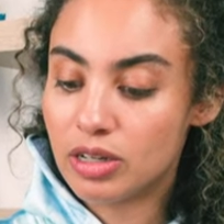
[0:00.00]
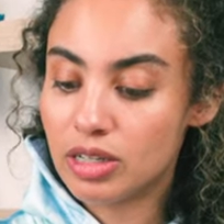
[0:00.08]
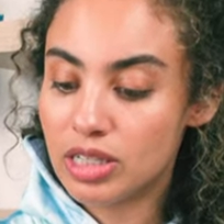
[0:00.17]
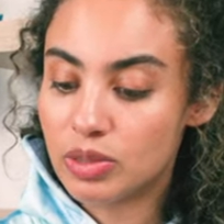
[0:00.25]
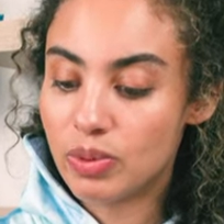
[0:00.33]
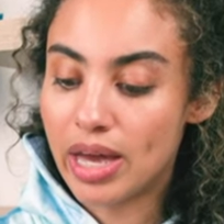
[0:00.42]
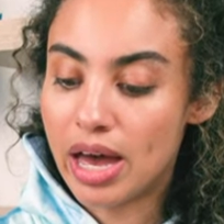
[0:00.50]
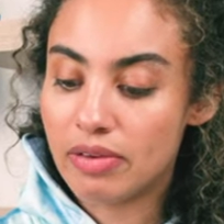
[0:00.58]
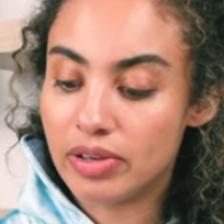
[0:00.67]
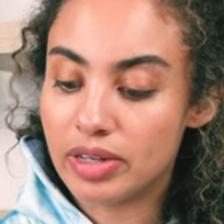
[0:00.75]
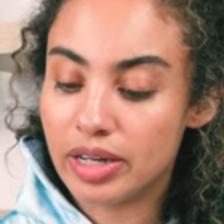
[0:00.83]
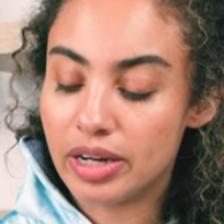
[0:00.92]
goodies we
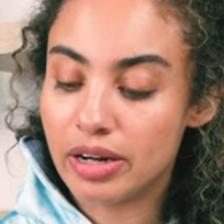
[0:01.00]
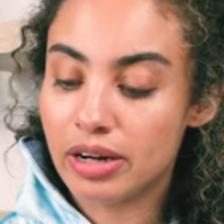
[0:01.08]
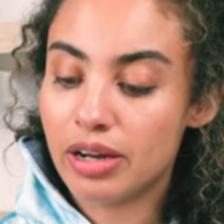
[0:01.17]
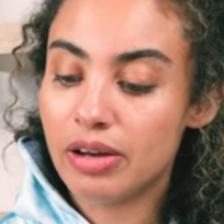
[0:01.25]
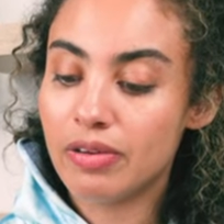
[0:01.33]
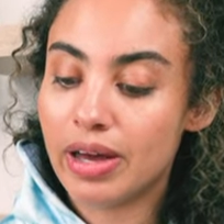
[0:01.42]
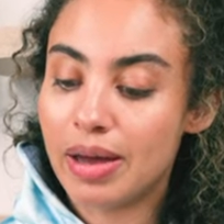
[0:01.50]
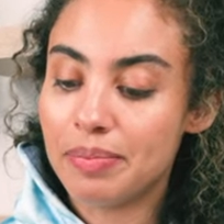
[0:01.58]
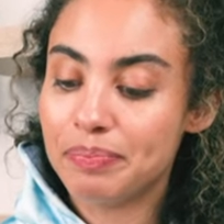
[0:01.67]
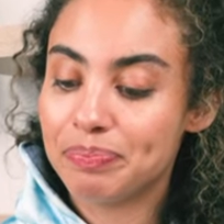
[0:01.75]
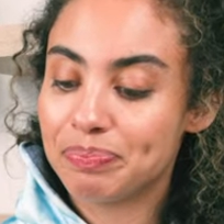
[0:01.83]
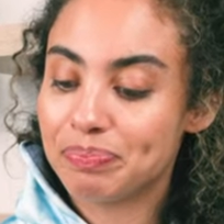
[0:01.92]
have in here. Okay.